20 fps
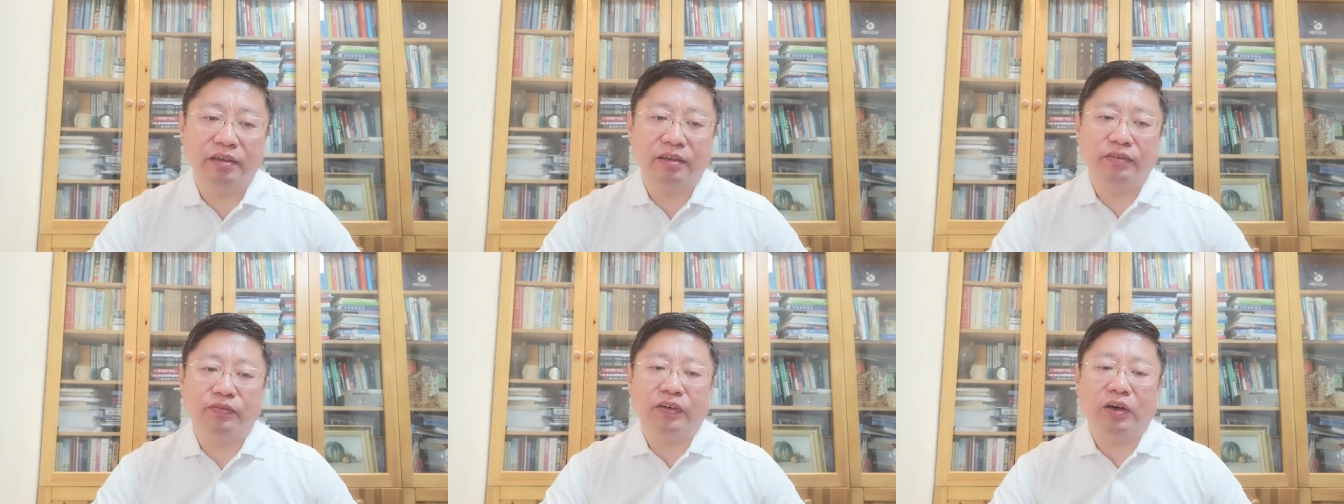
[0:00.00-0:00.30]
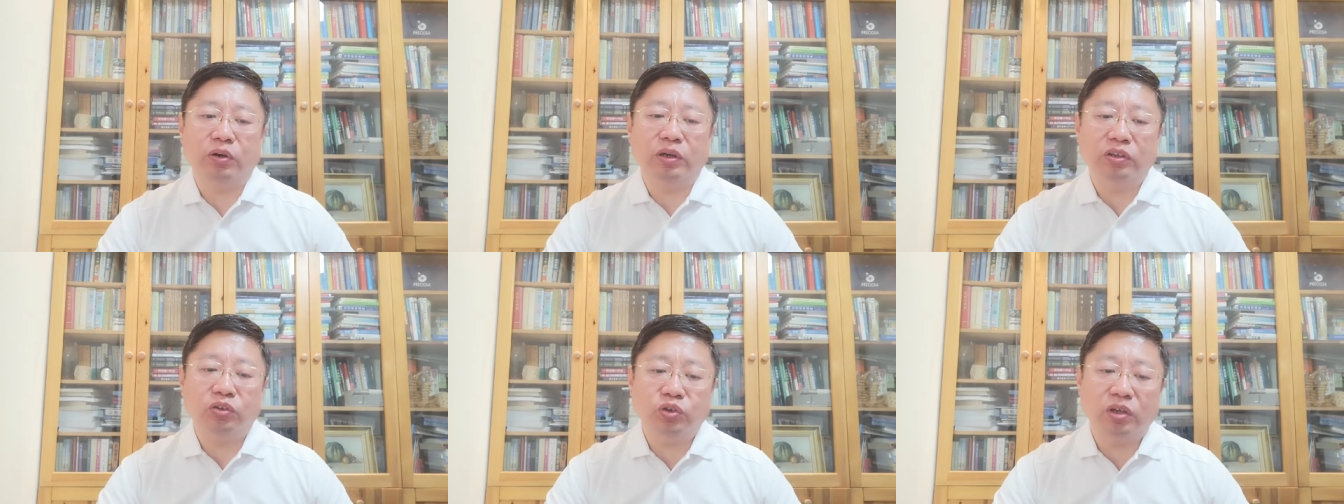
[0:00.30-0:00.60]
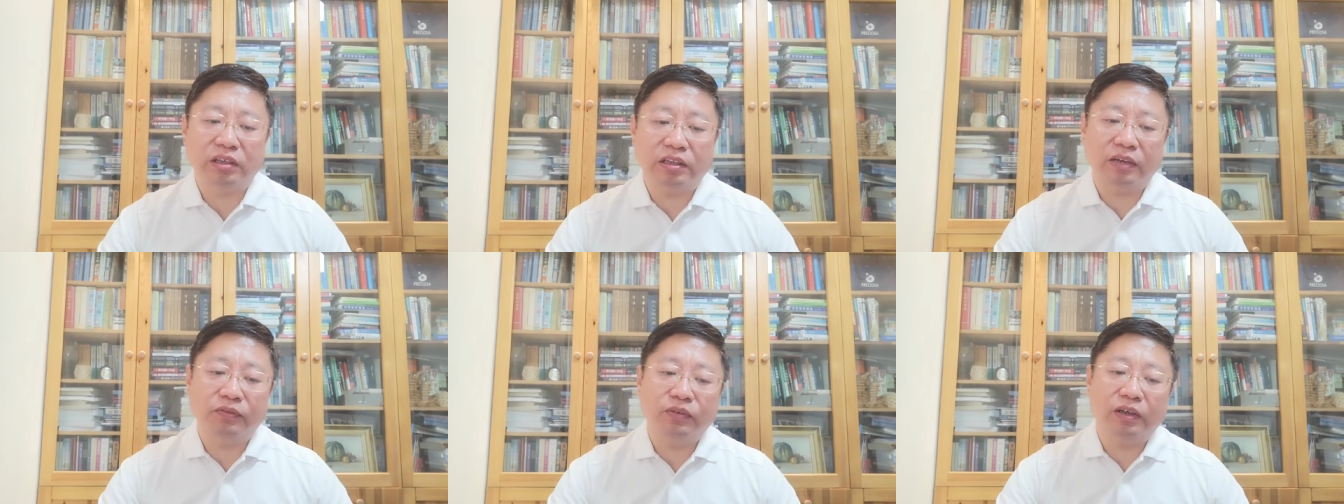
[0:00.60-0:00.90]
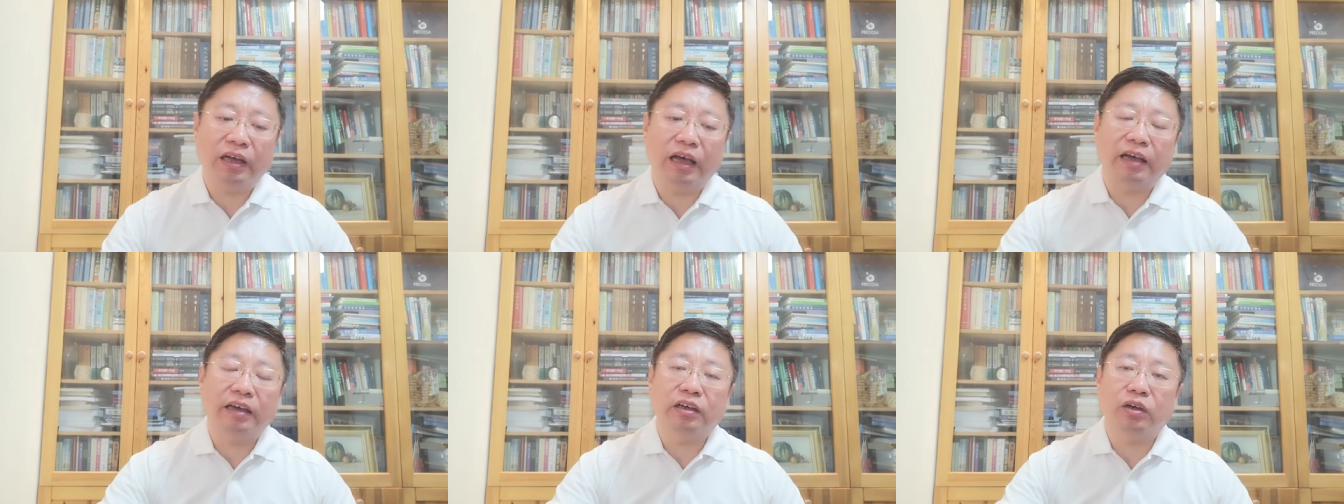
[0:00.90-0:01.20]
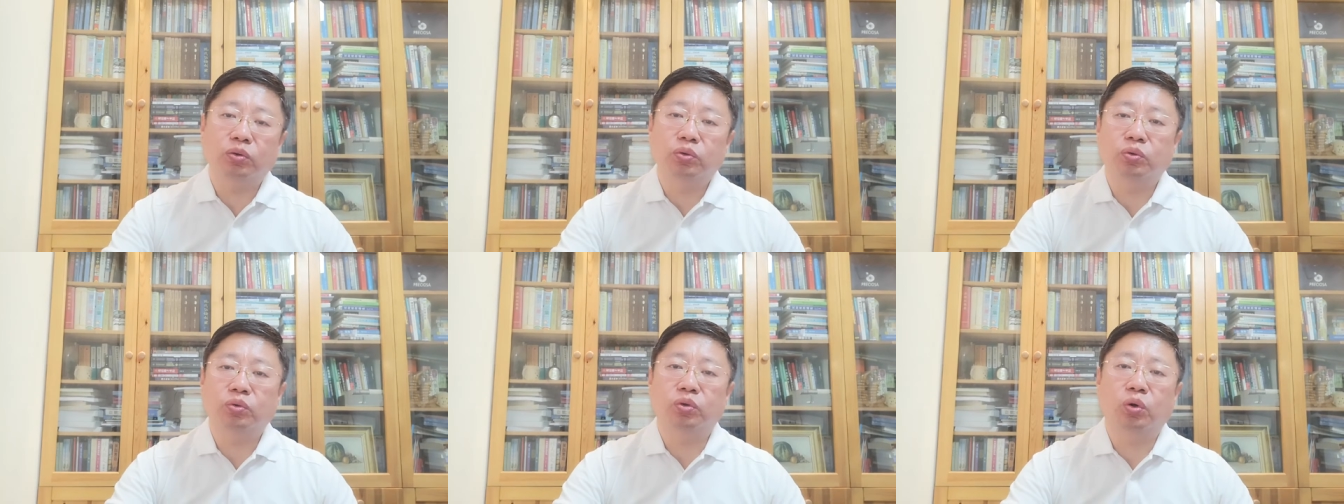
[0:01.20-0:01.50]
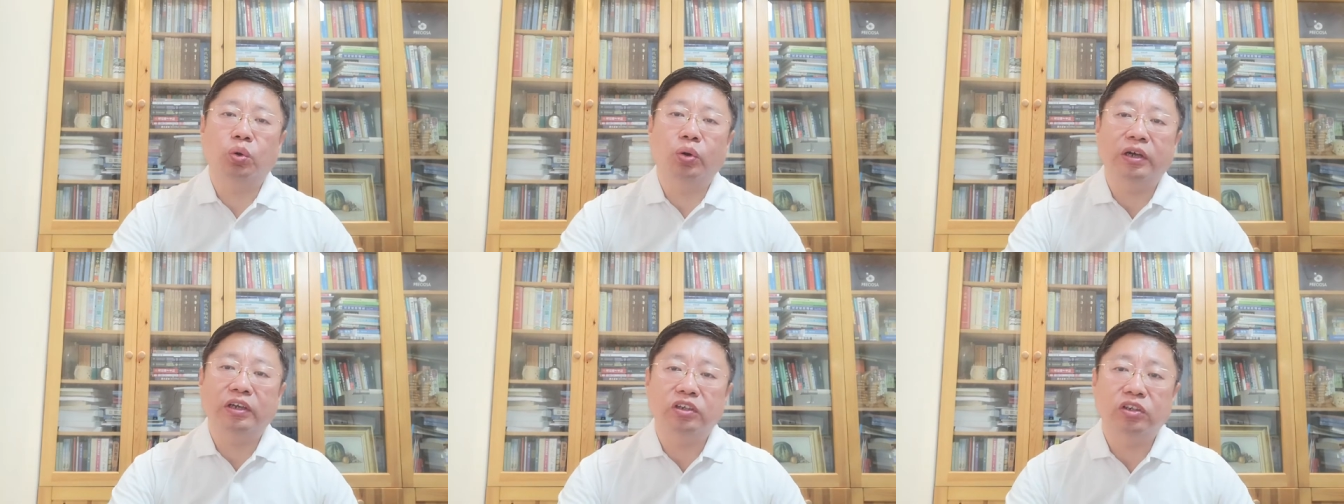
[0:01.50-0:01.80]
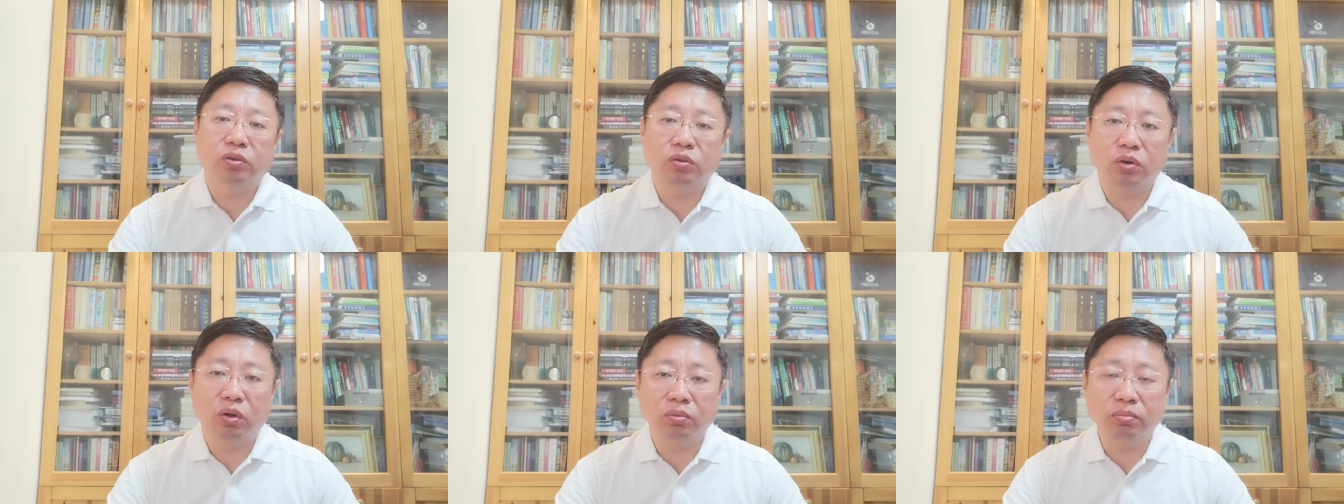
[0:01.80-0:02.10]
Very interesting when I go to
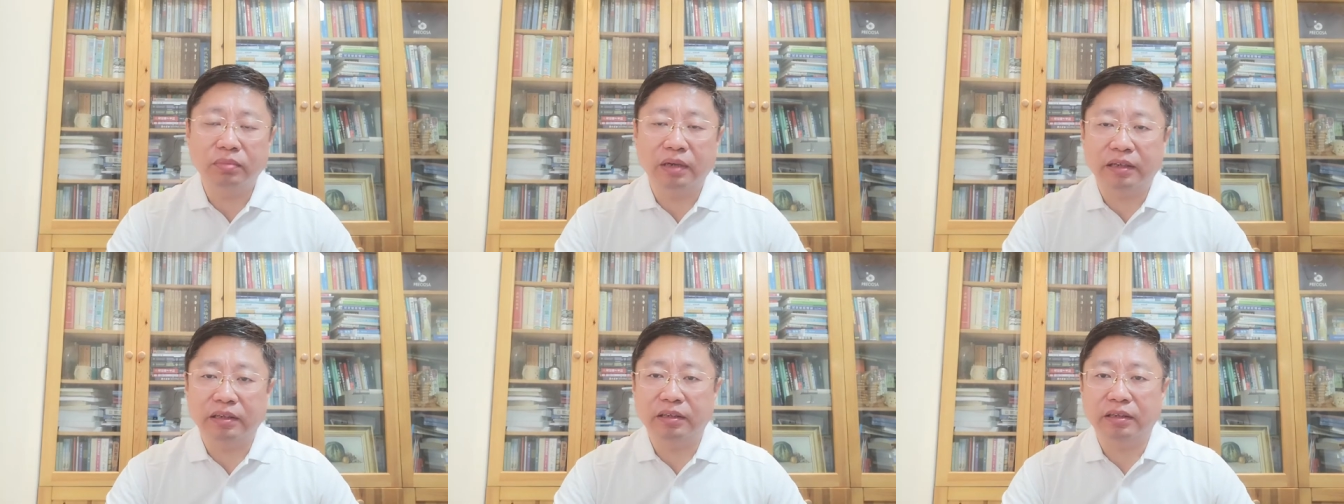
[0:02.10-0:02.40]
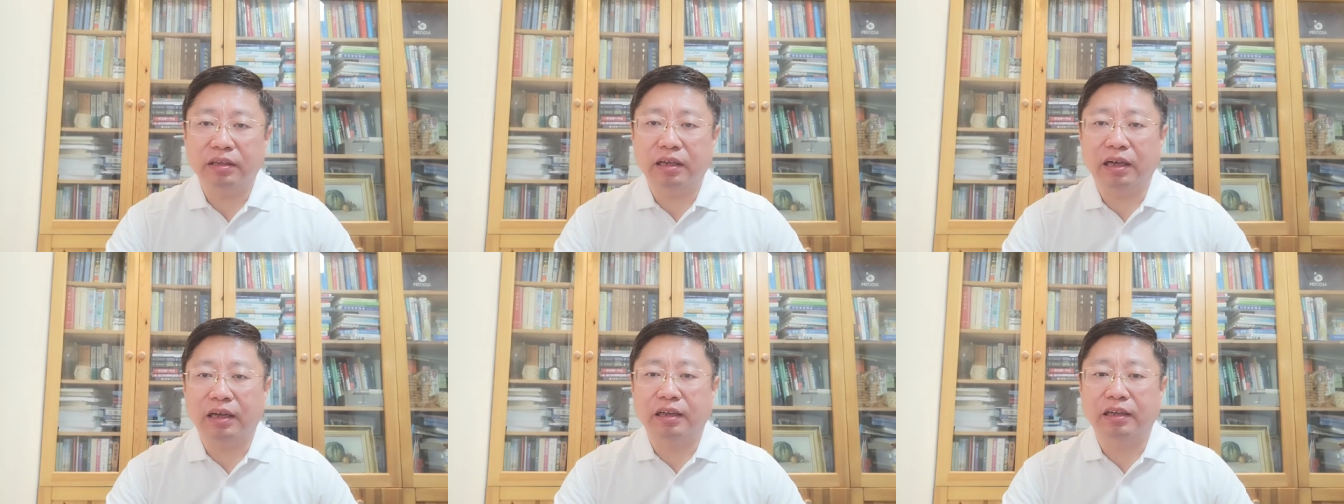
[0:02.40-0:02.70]
Huizhou Longmen,